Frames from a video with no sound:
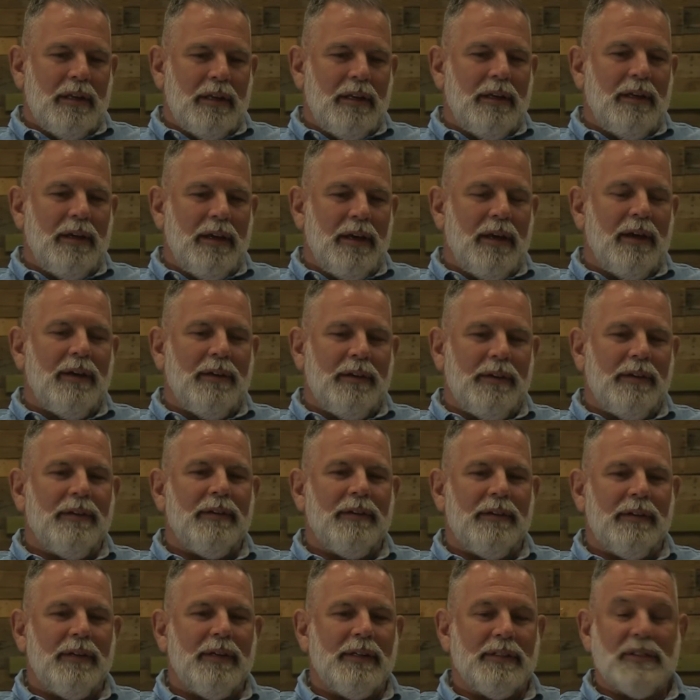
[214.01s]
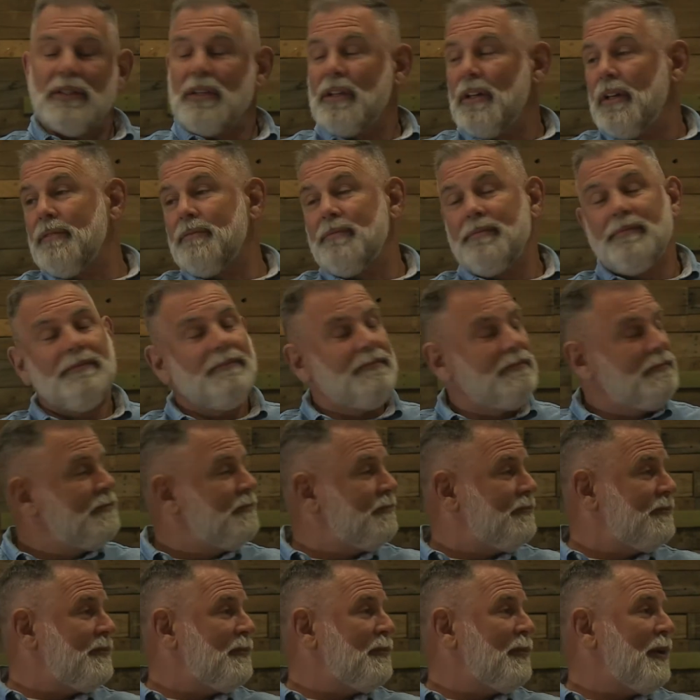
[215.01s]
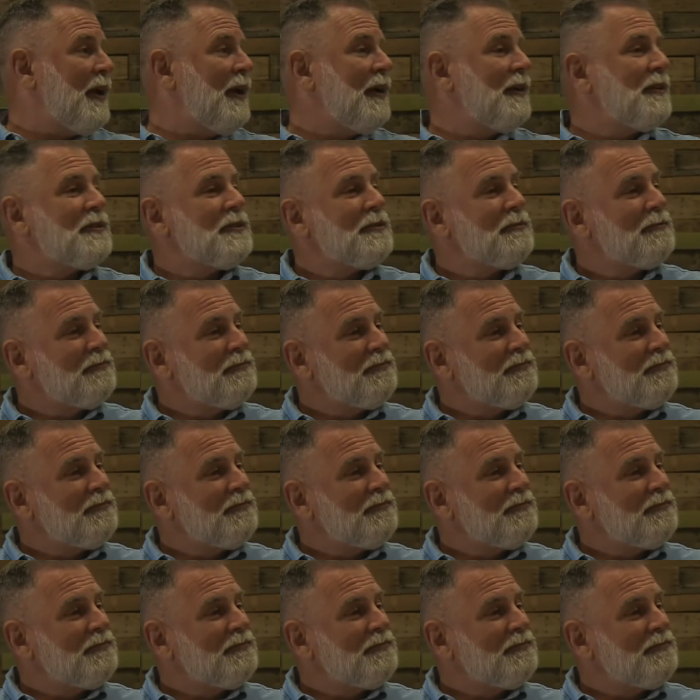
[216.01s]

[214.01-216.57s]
Yeah. That's good. Anybody else?